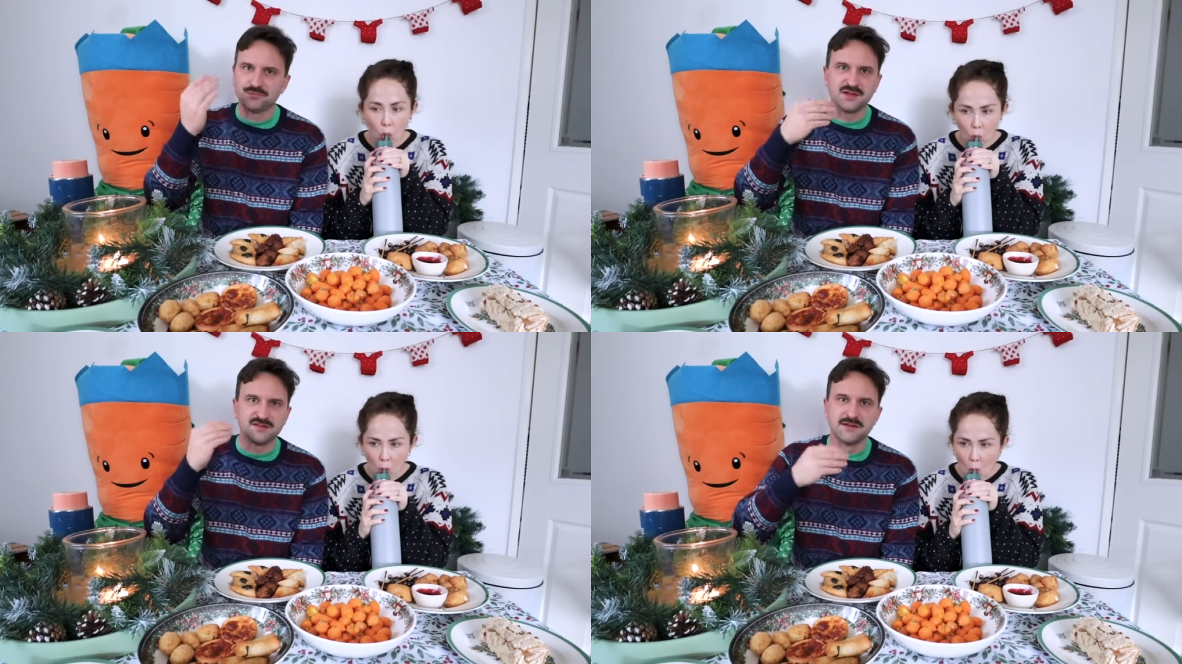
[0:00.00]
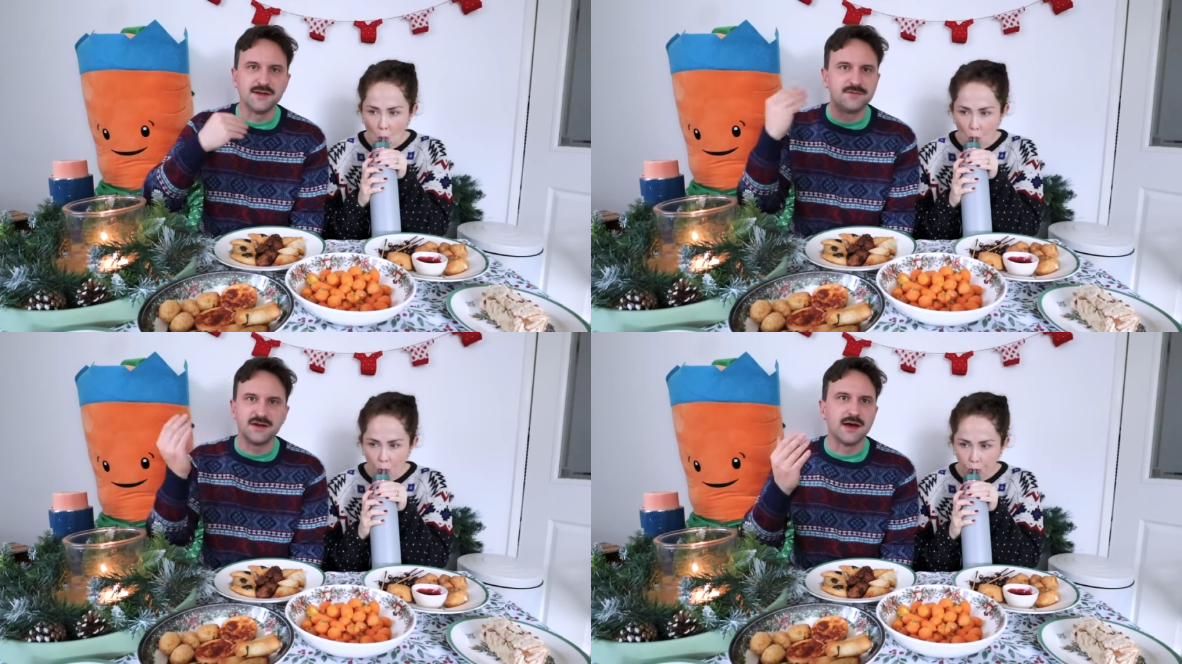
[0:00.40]
Speaker 1: has
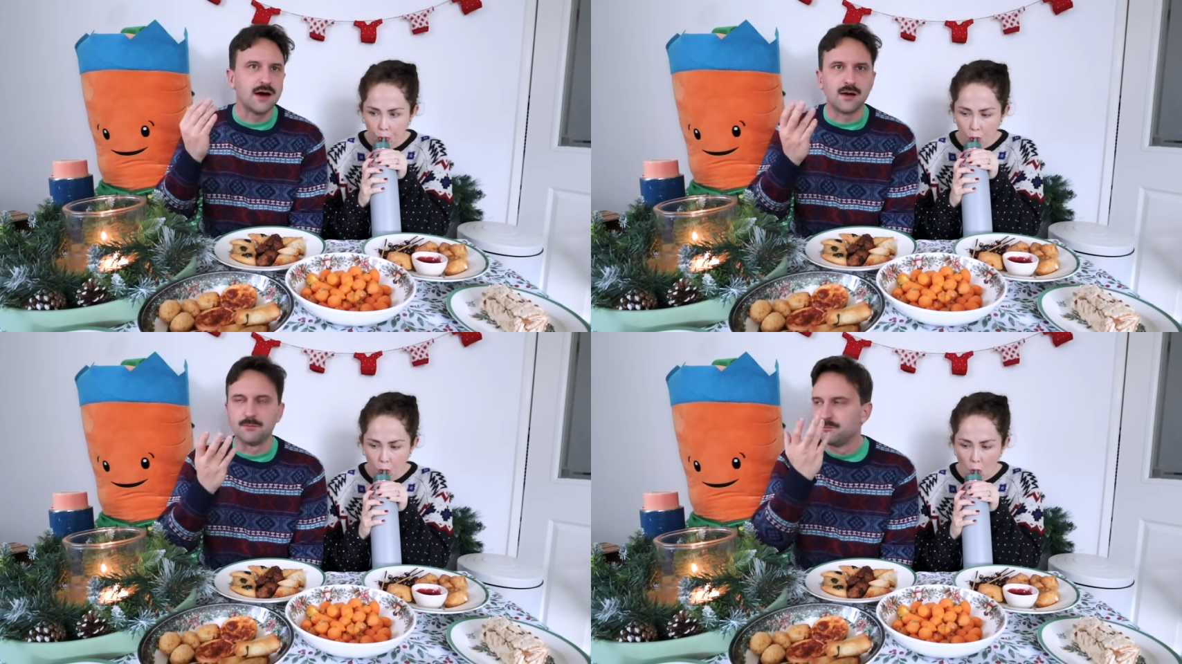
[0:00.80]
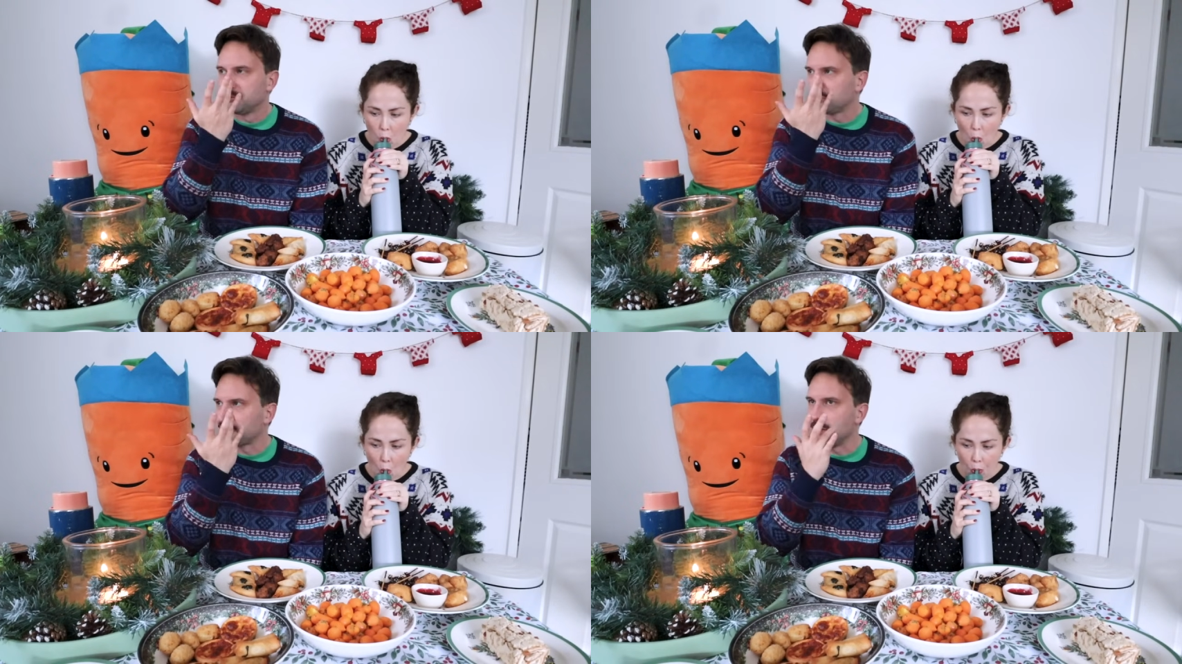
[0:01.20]
lifted it up
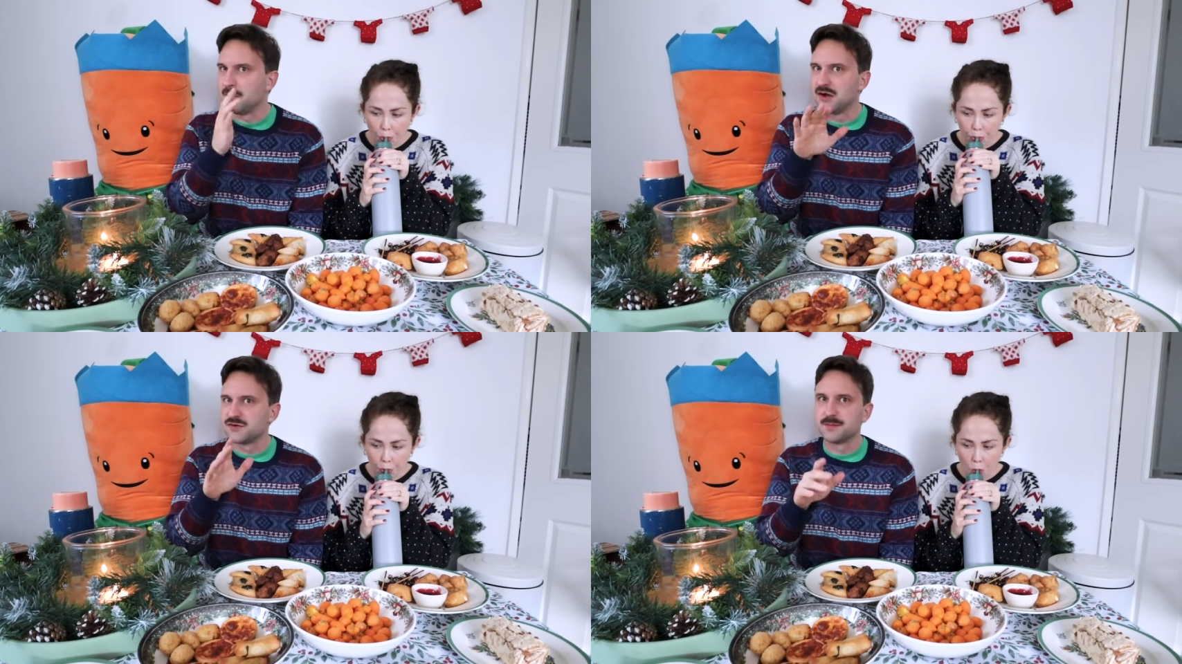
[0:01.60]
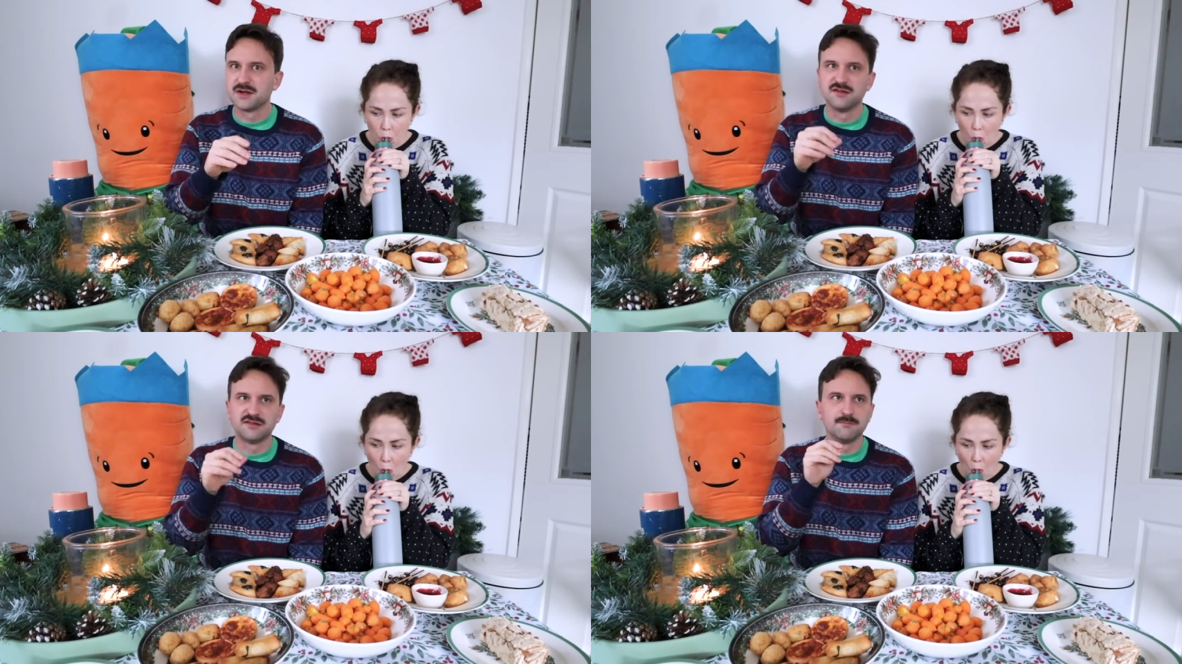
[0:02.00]
so much
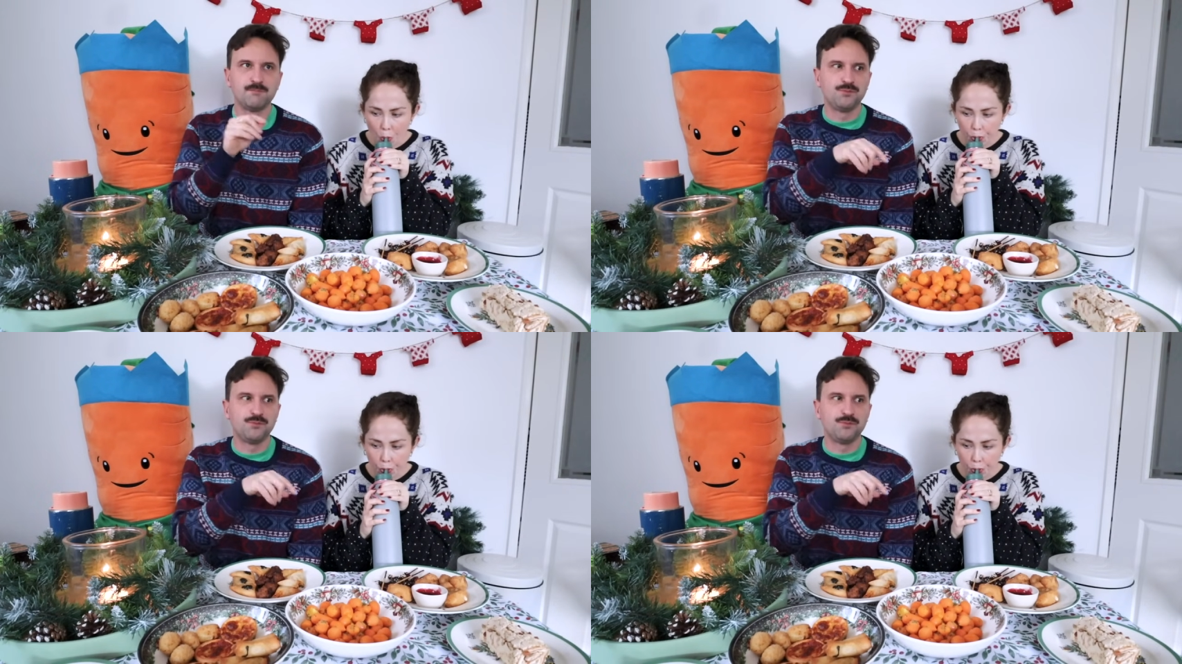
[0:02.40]
because...